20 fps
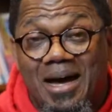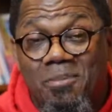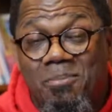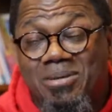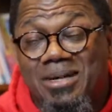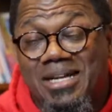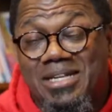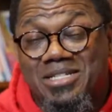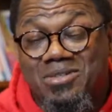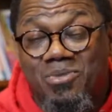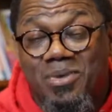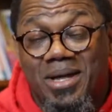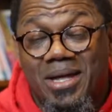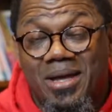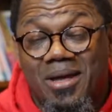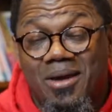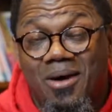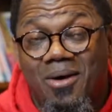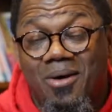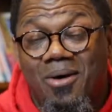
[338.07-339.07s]
place that we
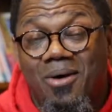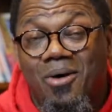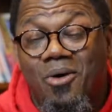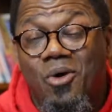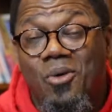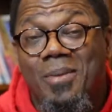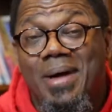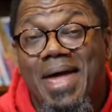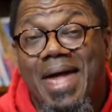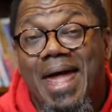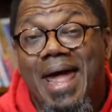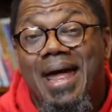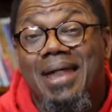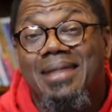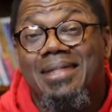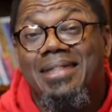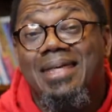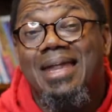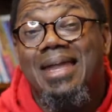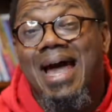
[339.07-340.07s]
can call home,
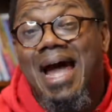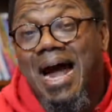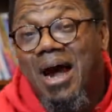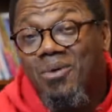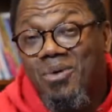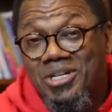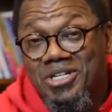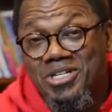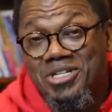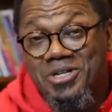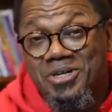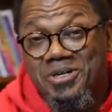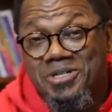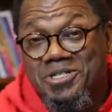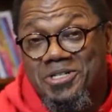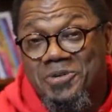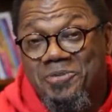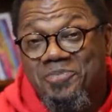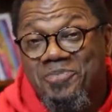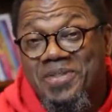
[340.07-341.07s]
and then our
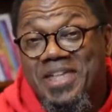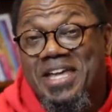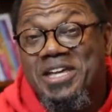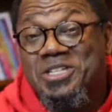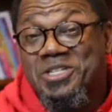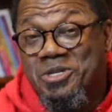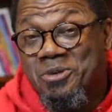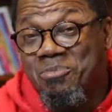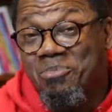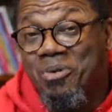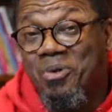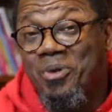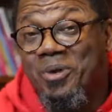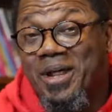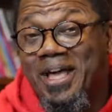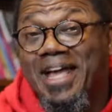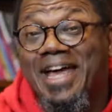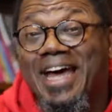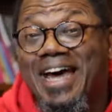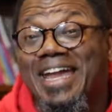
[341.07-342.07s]
church is
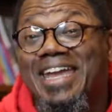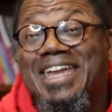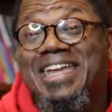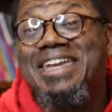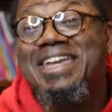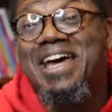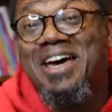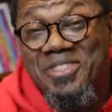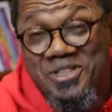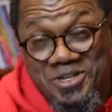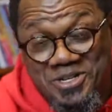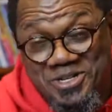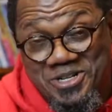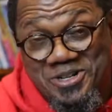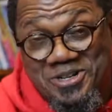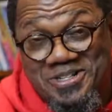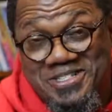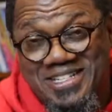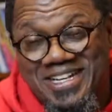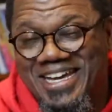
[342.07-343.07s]
supporting another
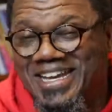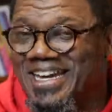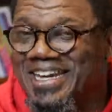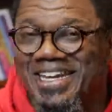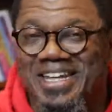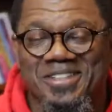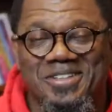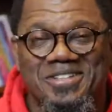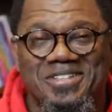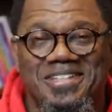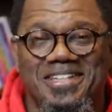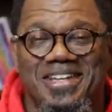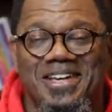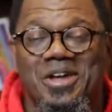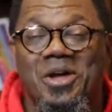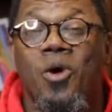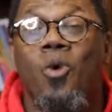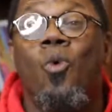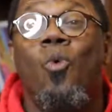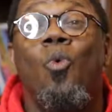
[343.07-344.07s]
church in another
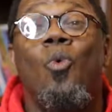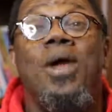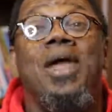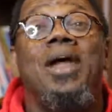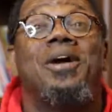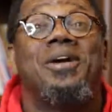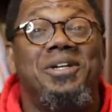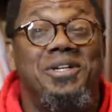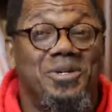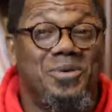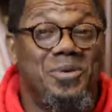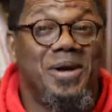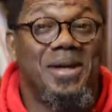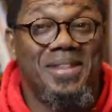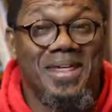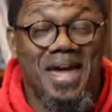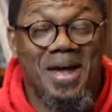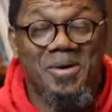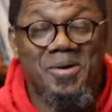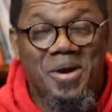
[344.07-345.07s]
city. We are doing
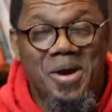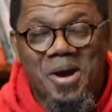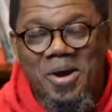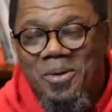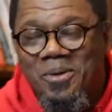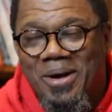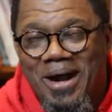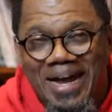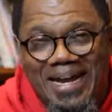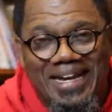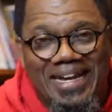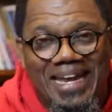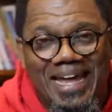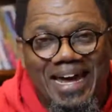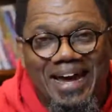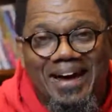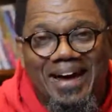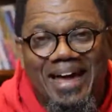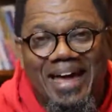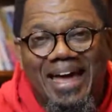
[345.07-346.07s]
that right
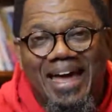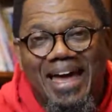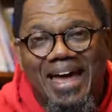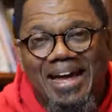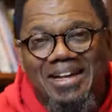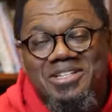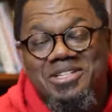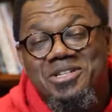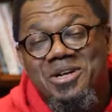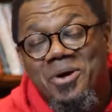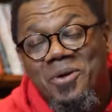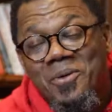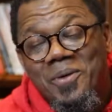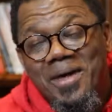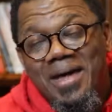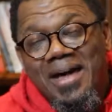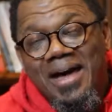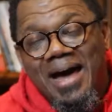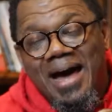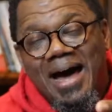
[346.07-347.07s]
now. And so
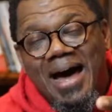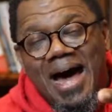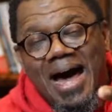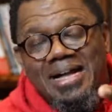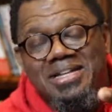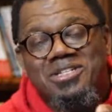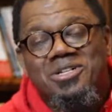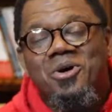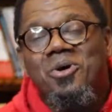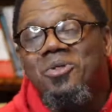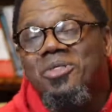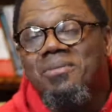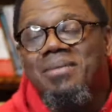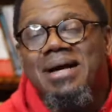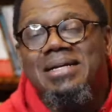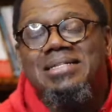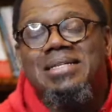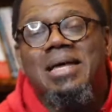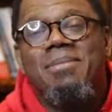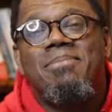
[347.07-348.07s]
I told them,
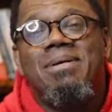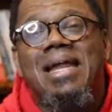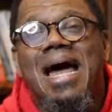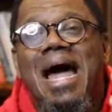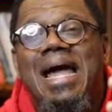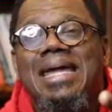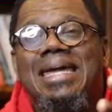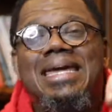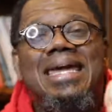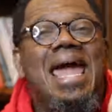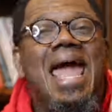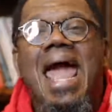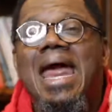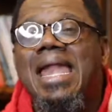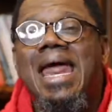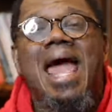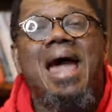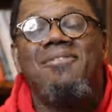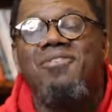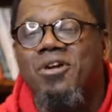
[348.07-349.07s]
I said, but I can't
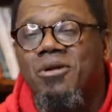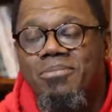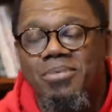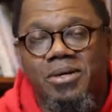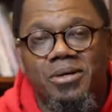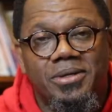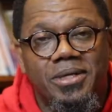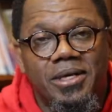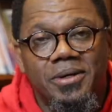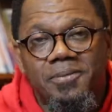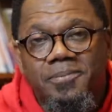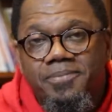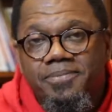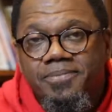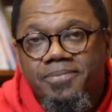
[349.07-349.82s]
have your building